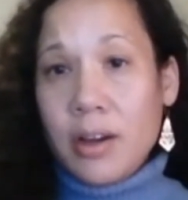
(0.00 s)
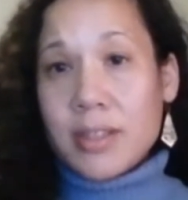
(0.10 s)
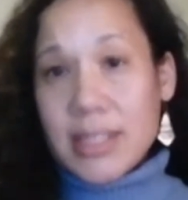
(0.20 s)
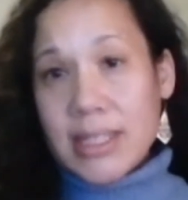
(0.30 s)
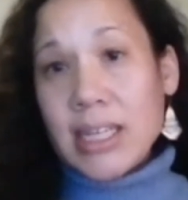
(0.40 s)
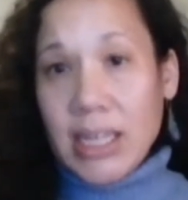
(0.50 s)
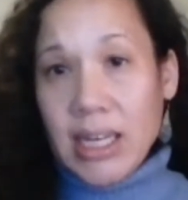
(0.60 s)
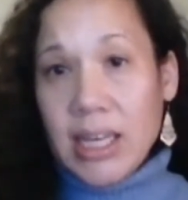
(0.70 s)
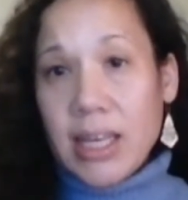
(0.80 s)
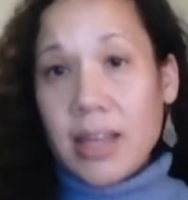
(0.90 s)
the
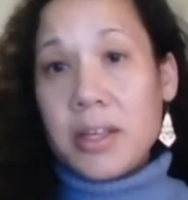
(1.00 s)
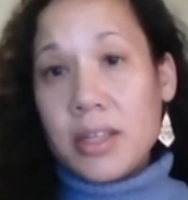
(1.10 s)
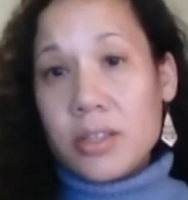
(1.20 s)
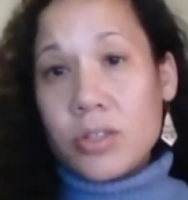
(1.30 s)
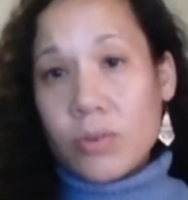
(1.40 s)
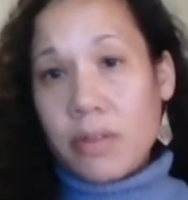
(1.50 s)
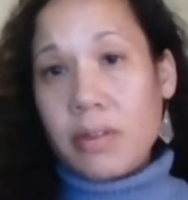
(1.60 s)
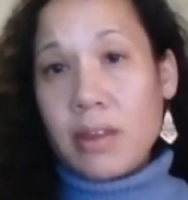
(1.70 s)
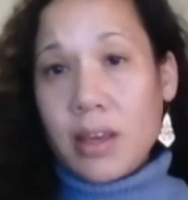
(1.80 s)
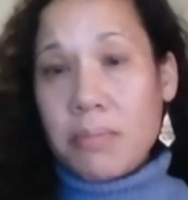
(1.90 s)
city in sort of
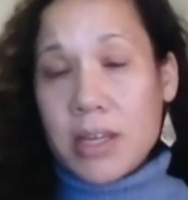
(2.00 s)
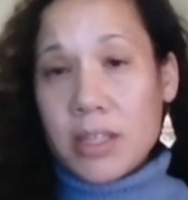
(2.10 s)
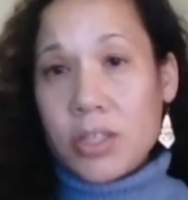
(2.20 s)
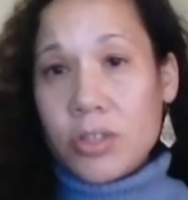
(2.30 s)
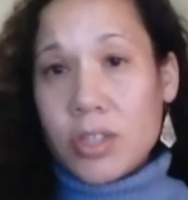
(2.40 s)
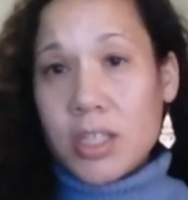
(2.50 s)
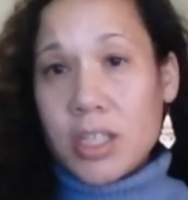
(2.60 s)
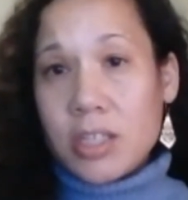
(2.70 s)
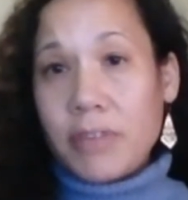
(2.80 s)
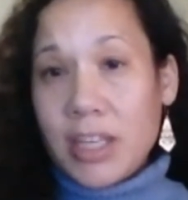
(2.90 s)
thinking about issues of
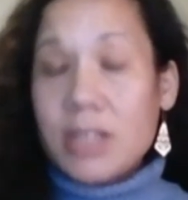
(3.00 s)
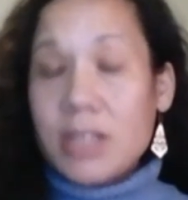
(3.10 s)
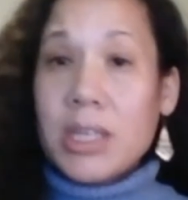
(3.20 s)
gentrification,